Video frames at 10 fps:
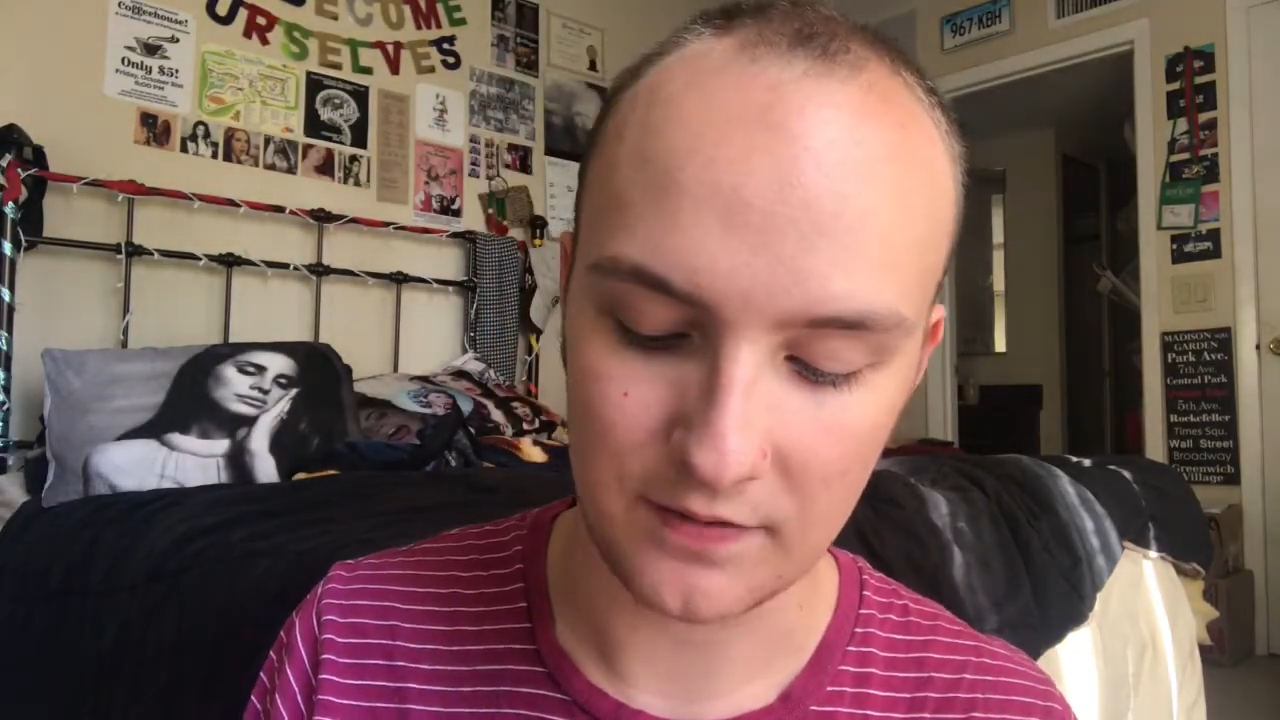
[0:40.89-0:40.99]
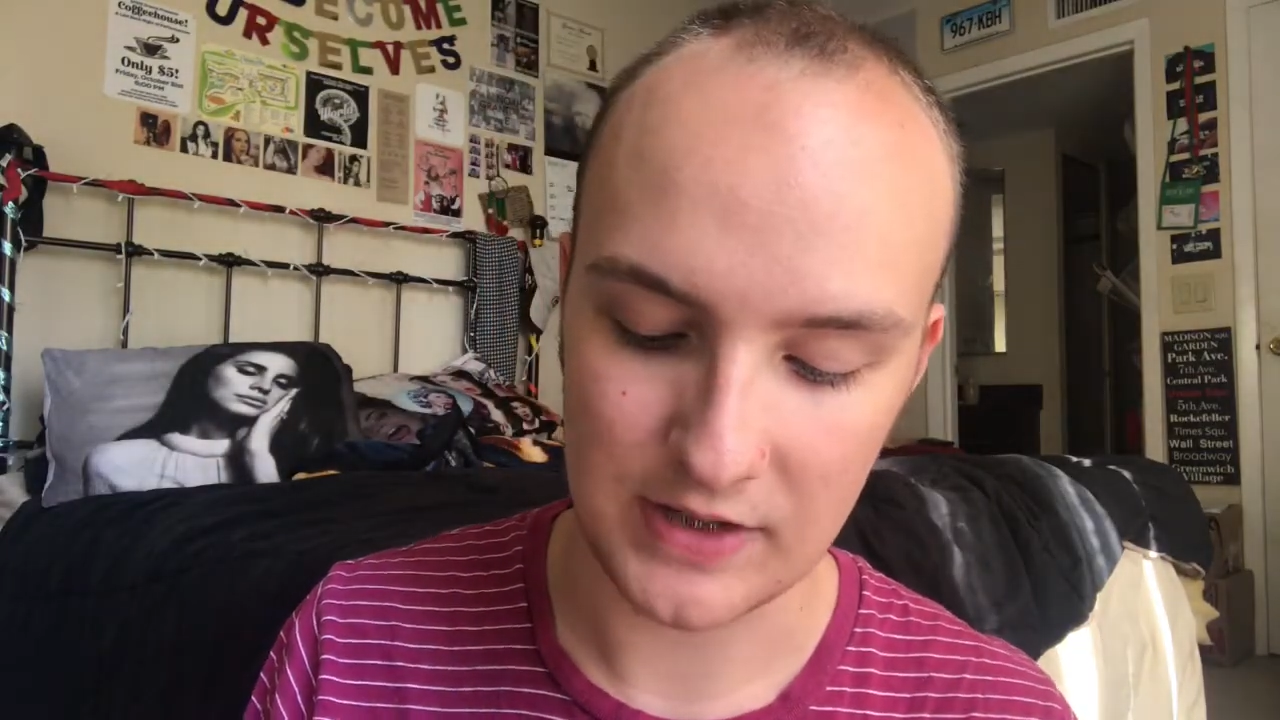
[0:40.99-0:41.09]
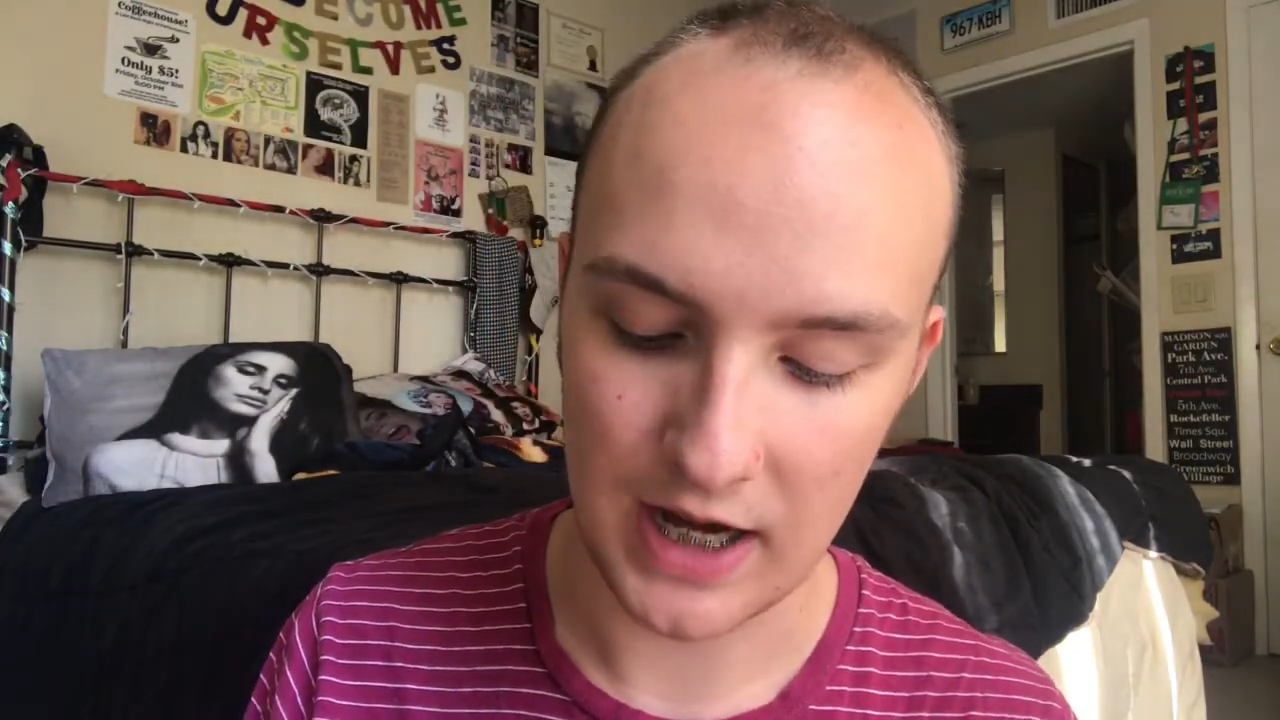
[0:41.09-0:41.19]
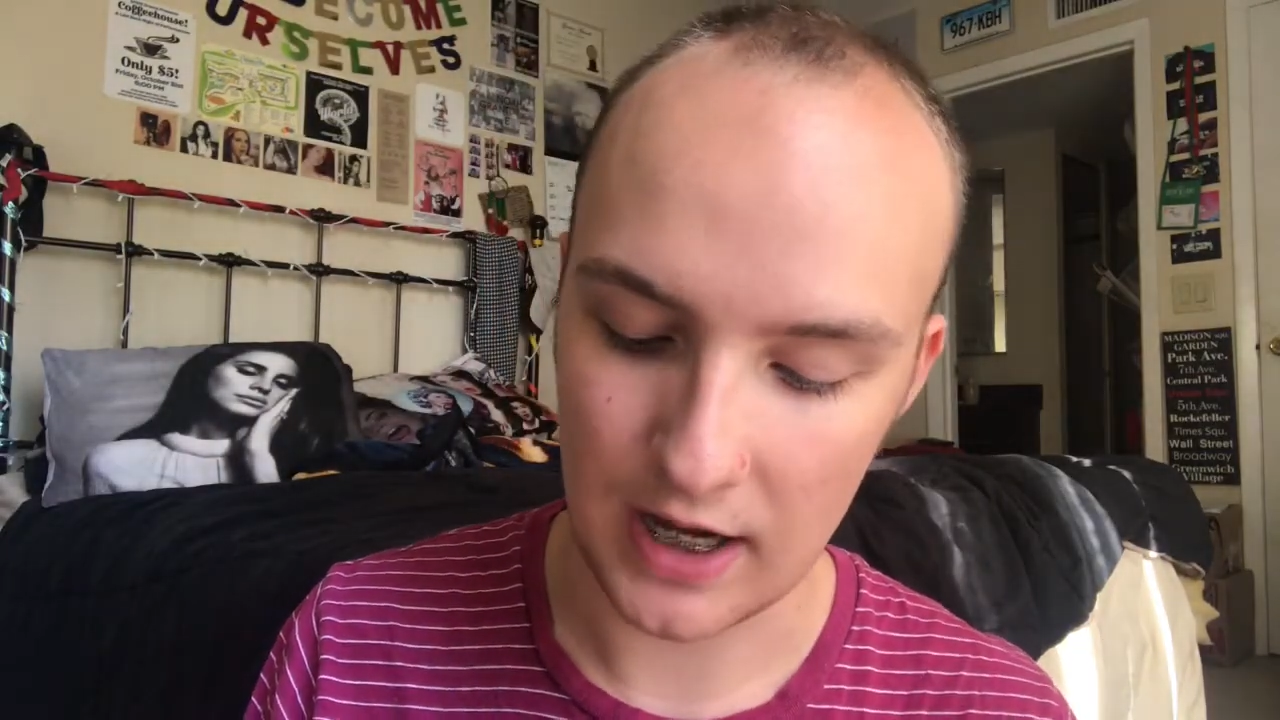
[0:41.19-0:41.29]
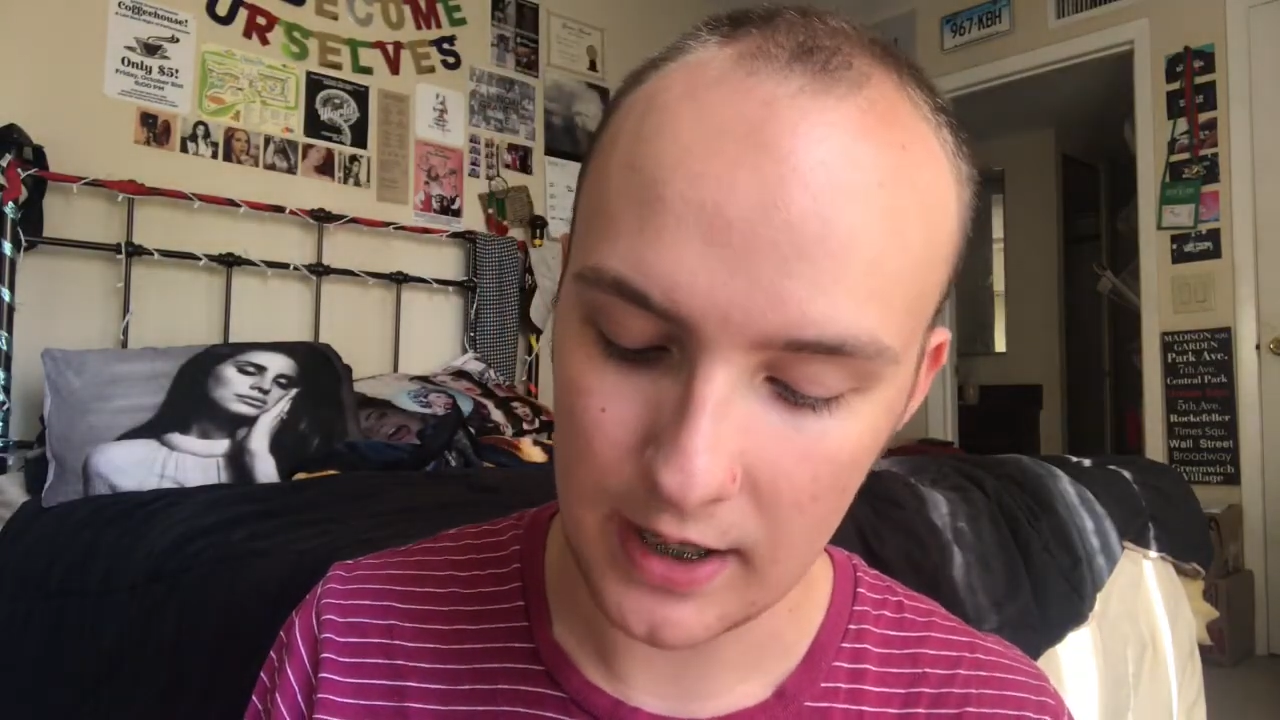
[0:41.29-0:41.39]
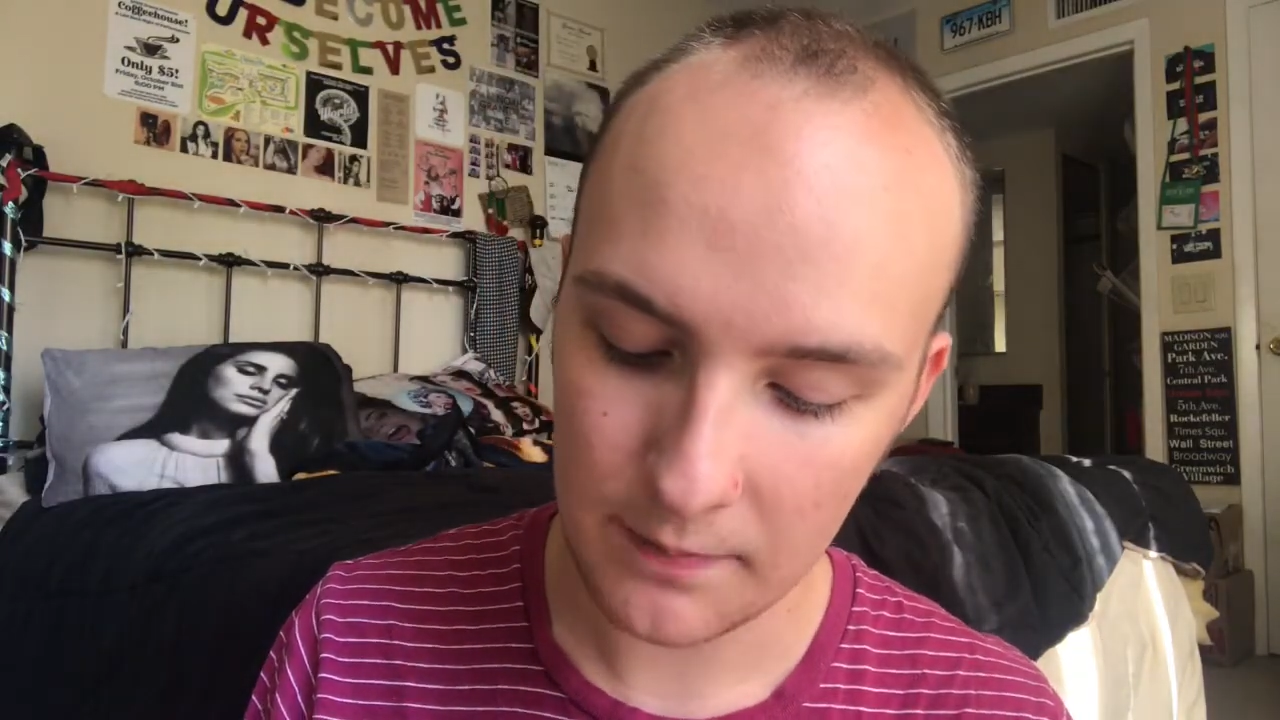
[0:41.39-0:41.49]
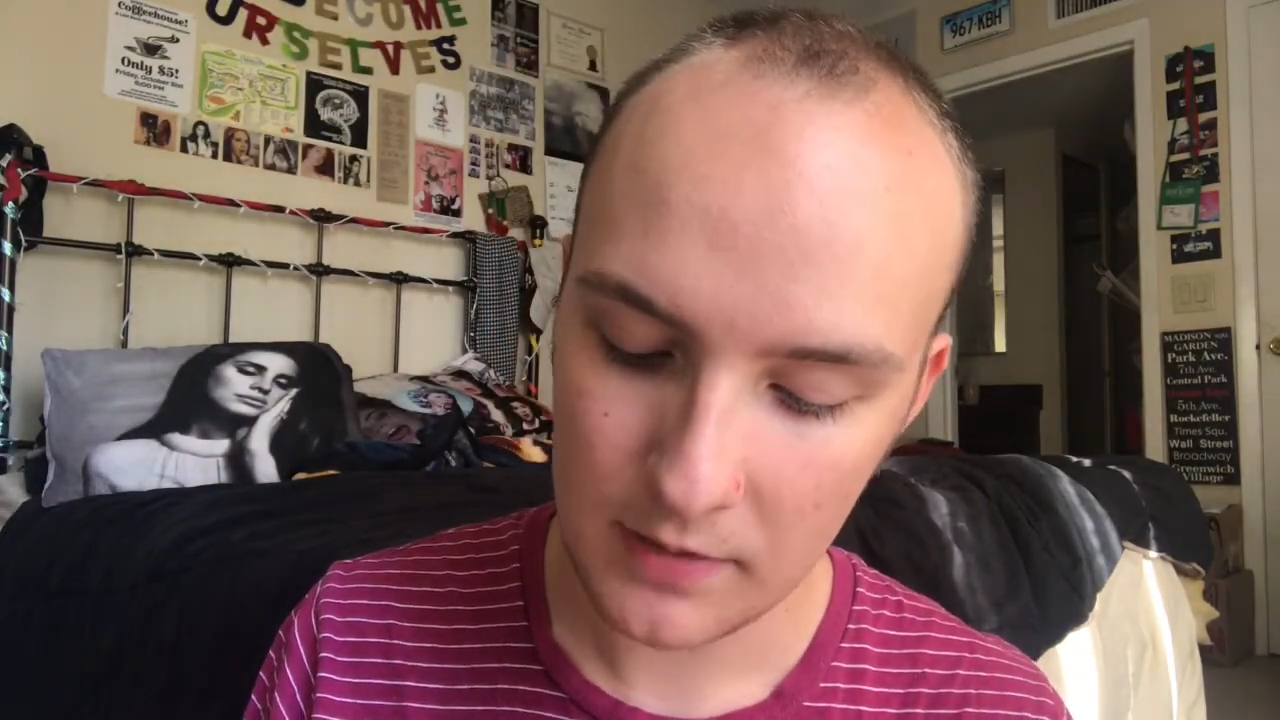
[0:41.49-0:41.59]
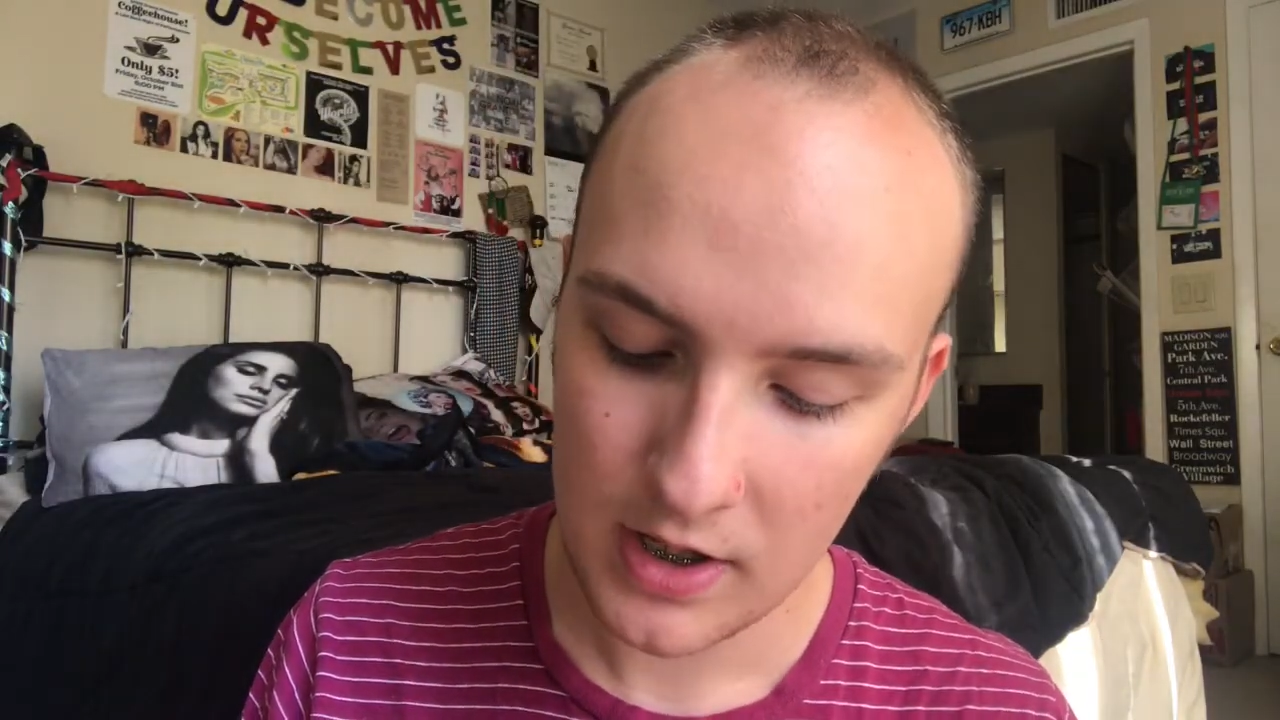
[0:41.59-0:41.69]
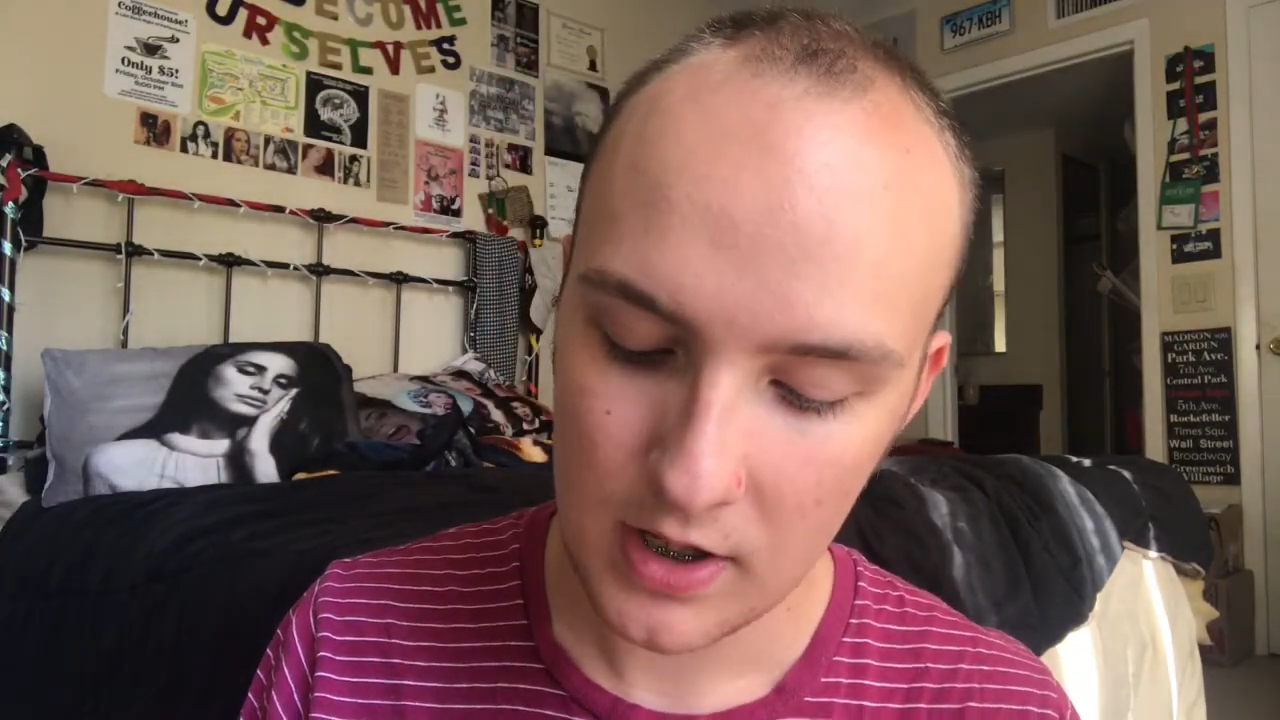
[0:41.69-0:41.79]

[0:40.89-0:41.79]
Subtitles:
of time,